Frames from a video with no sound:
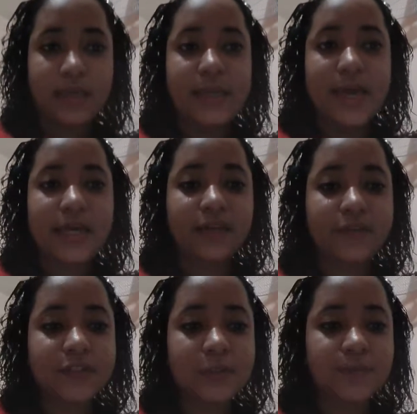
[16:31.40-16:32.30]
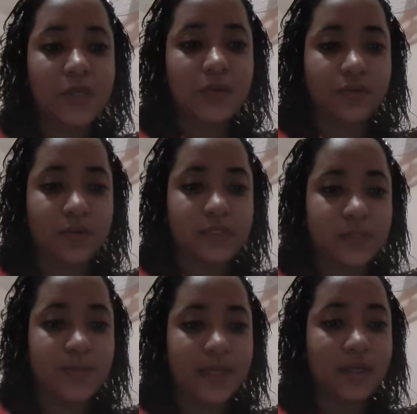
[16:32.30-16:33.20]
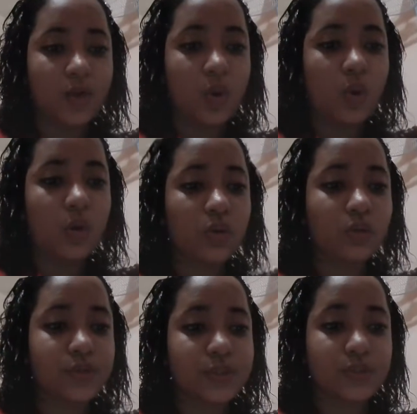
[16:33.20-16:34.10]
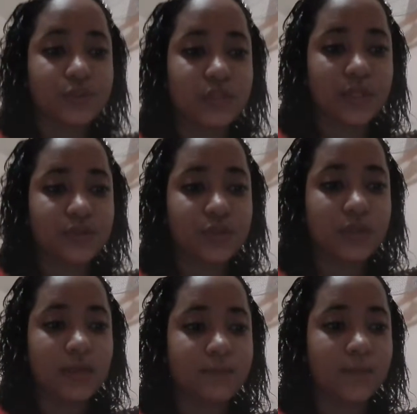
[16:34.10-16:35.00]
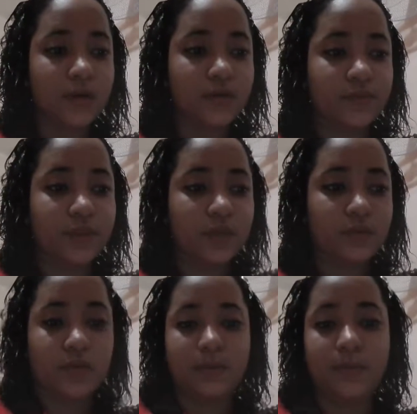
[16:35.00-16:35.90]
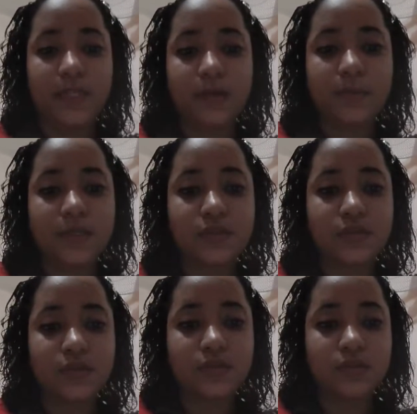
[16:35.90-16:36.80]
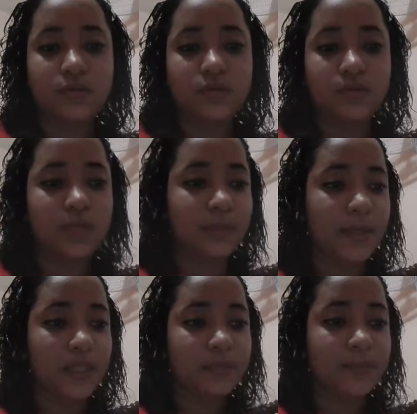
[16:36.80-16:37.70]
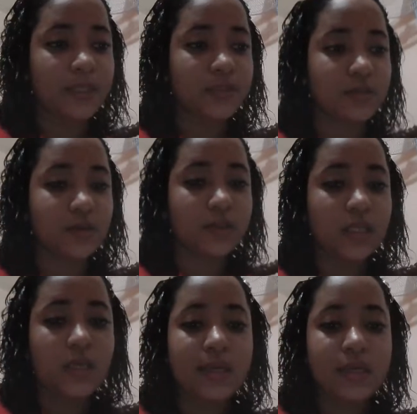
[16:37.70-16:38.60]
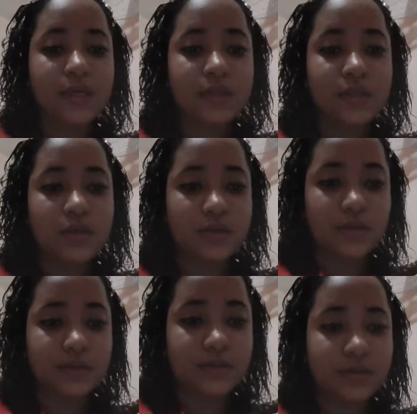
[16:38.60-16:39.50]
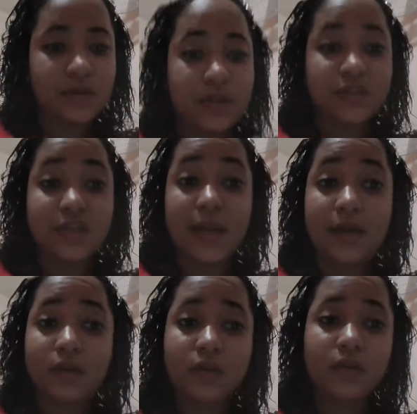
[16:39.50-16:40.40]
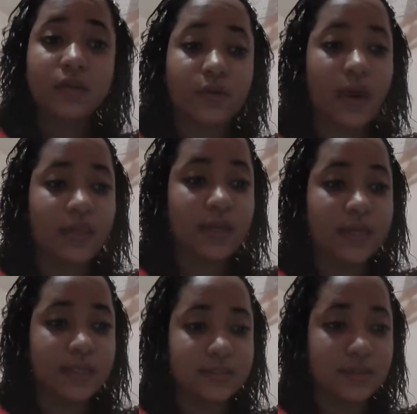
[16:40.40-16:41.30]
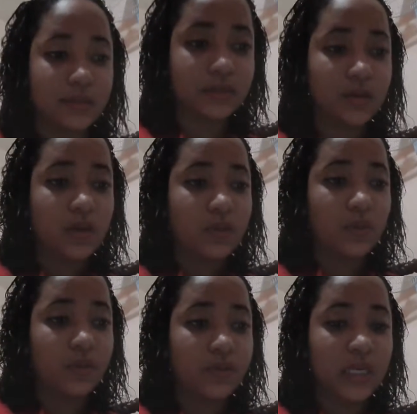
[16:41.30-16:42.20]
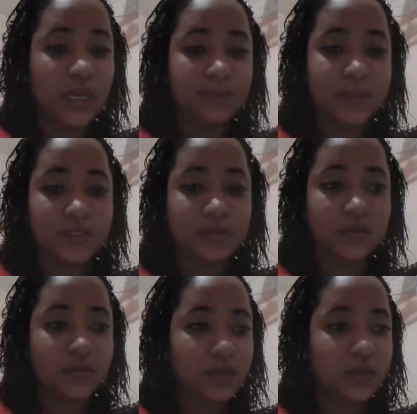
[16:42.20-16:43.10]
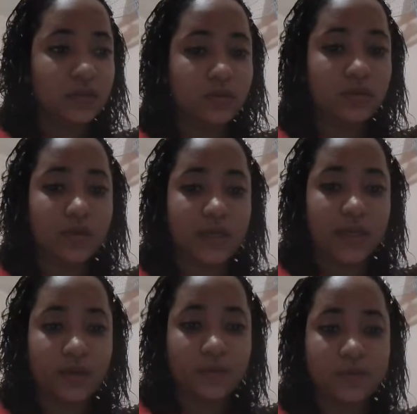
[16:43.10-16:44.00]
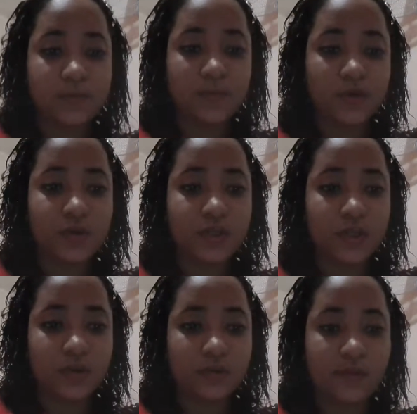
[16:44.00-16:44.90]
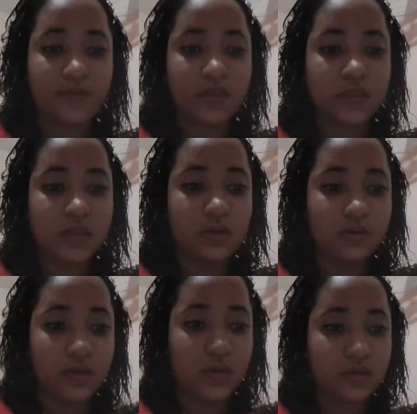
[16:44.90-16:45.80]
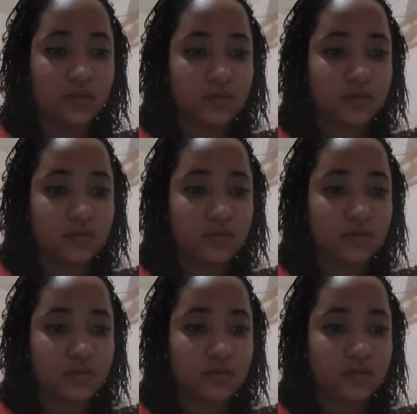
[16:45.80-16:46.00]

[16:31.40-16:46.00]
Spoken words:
Native speakers spend all or substantial part of their developmental years, childhood or adolescence, within a particular language-borne geographic area.